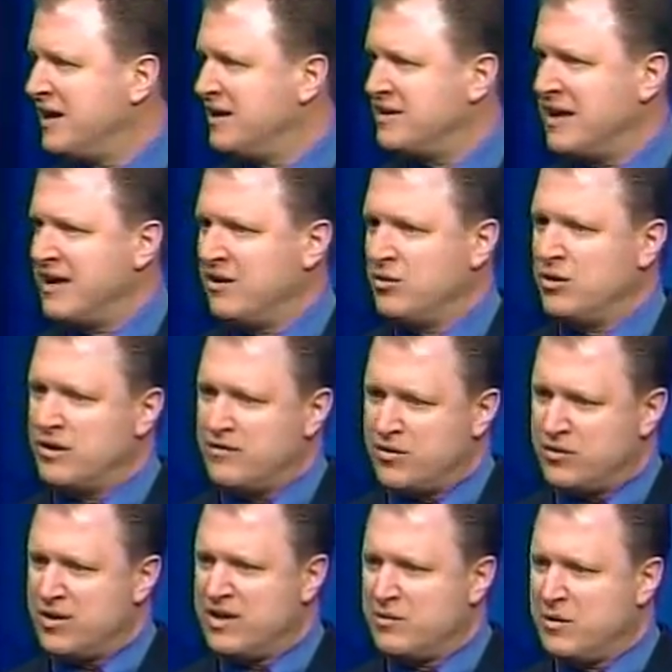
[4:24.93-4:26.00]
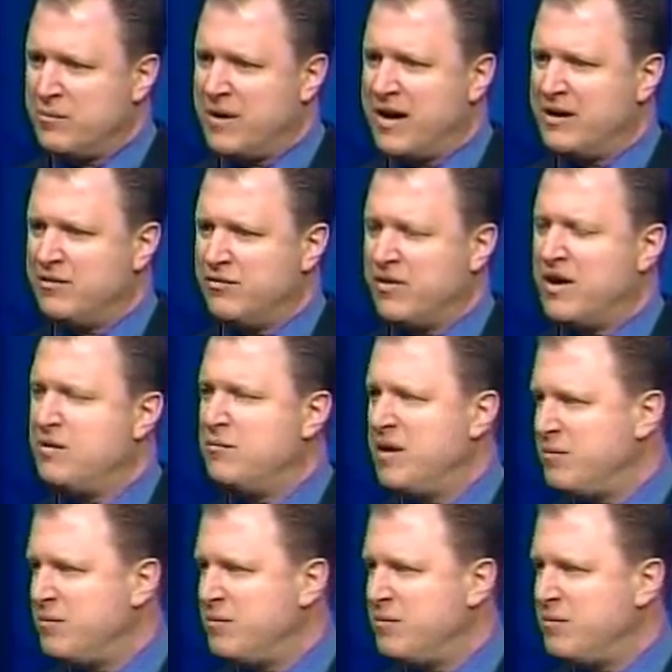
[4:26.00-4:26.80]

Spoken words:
and take a look if you're thinking about buying a fund.